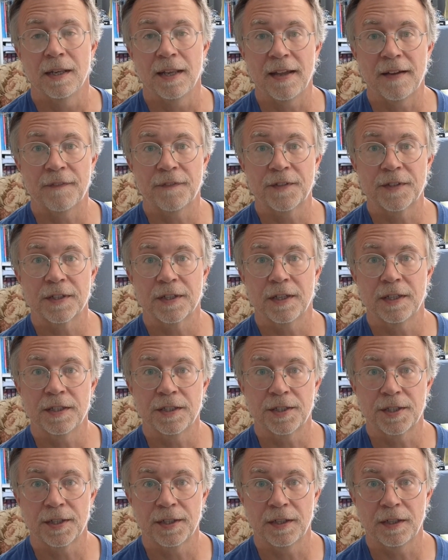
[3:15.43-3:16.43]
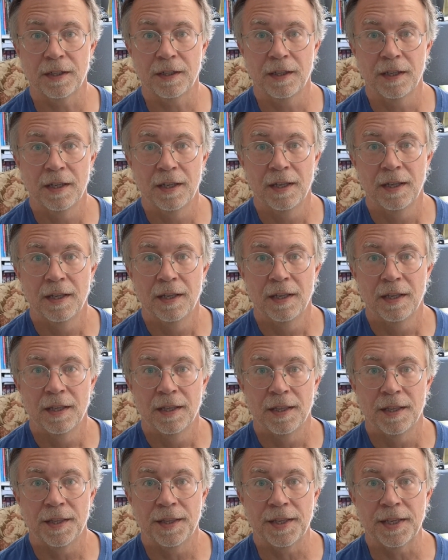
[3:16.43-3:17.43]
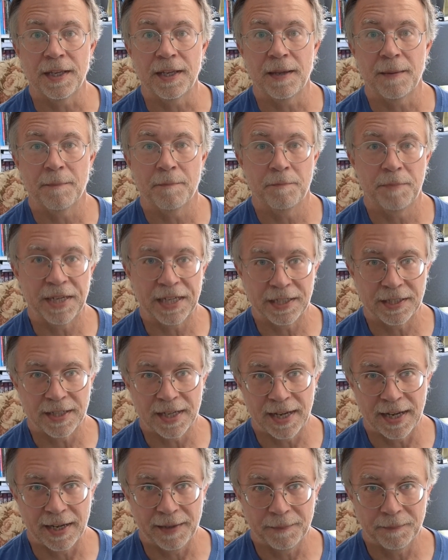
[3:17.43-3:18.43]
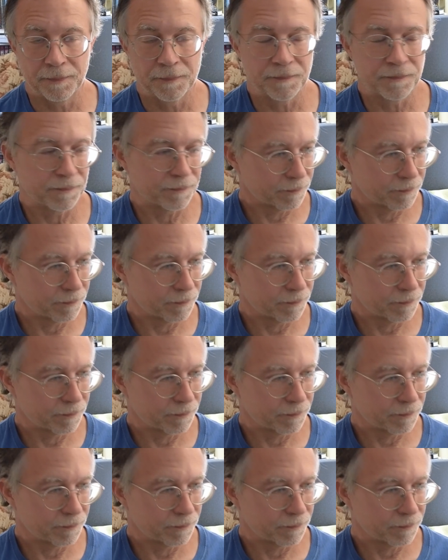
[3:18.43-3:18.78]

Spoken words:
left until the big day.